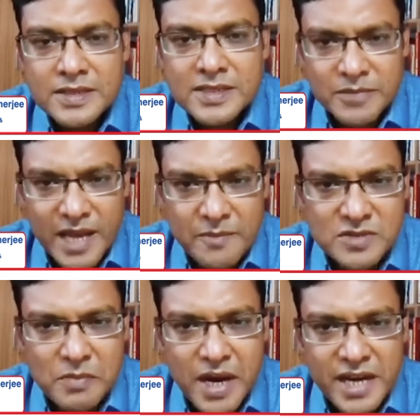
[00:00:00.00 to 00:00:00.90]

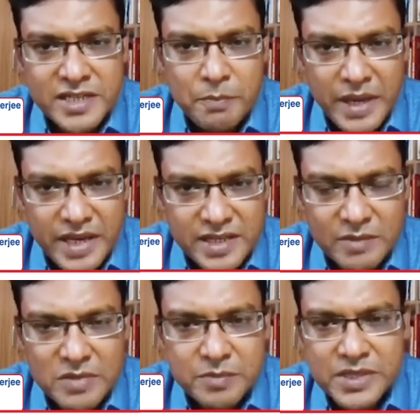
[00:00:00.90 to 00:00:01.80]
Sometimes mild pain
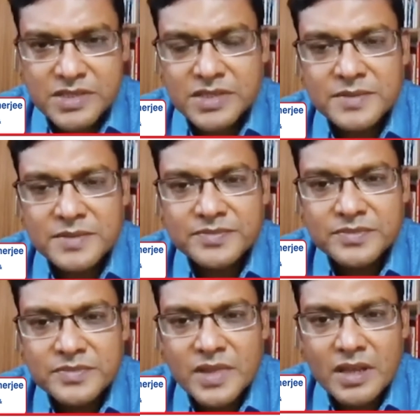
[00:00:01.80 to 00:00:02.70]
can be present.
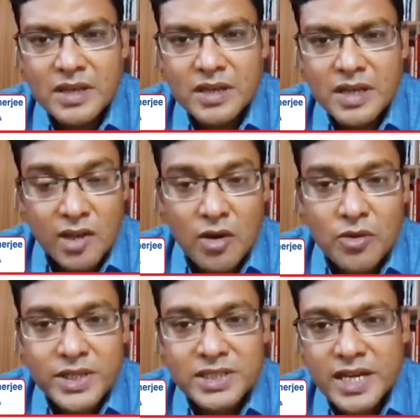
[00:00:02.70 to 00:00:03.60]

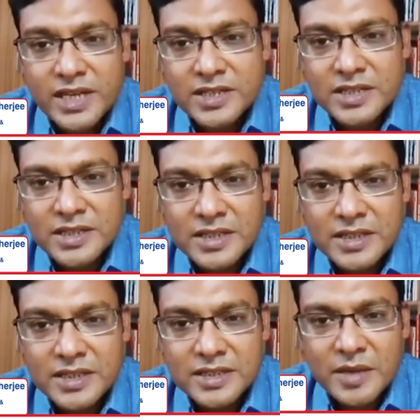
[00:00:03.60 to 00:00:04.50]
Along with that,
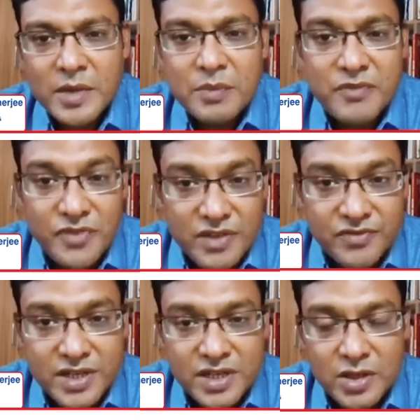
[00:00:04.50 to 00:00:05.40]
there may be fever,